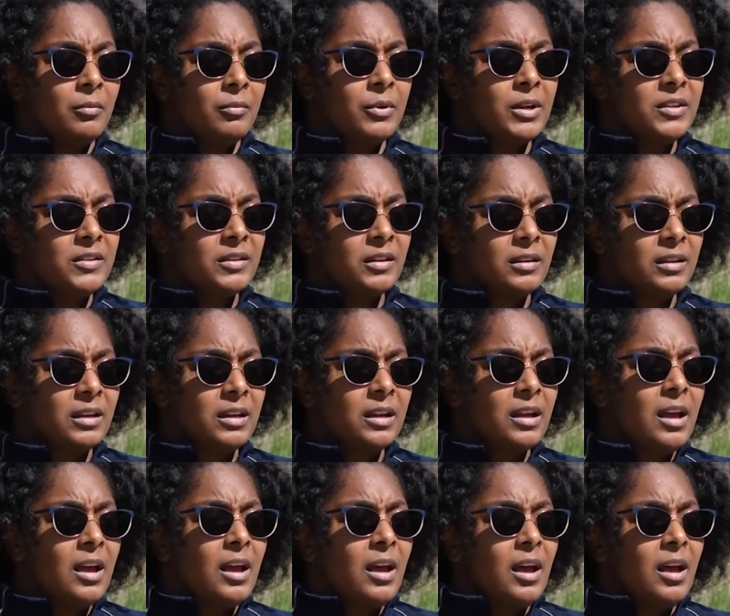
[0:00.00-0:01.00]
recently
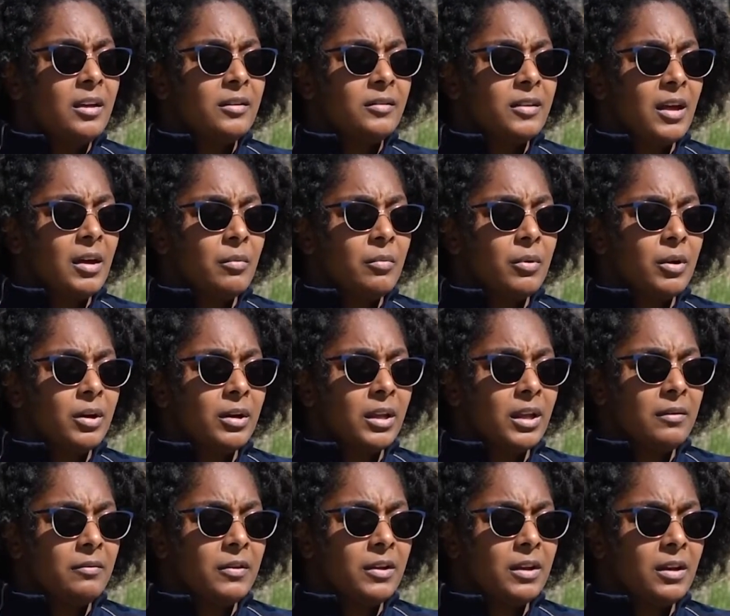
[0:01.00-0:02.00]
is that we're
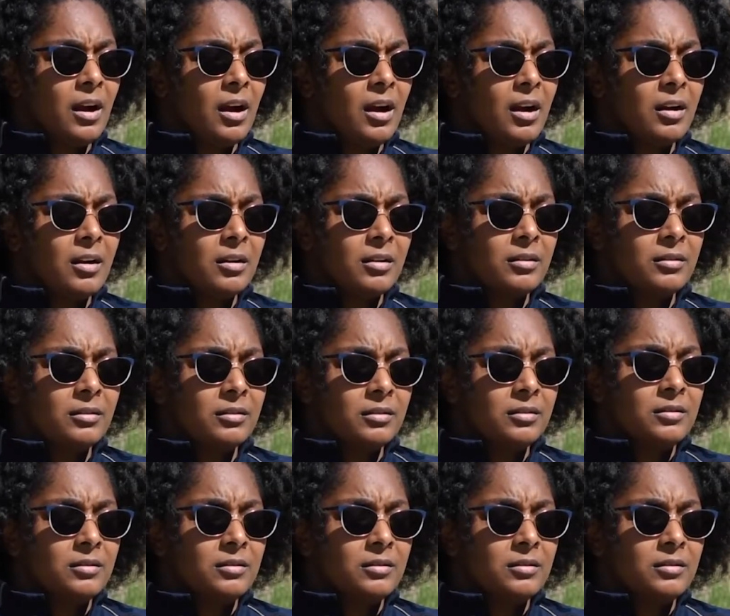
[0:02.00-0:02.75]
giving our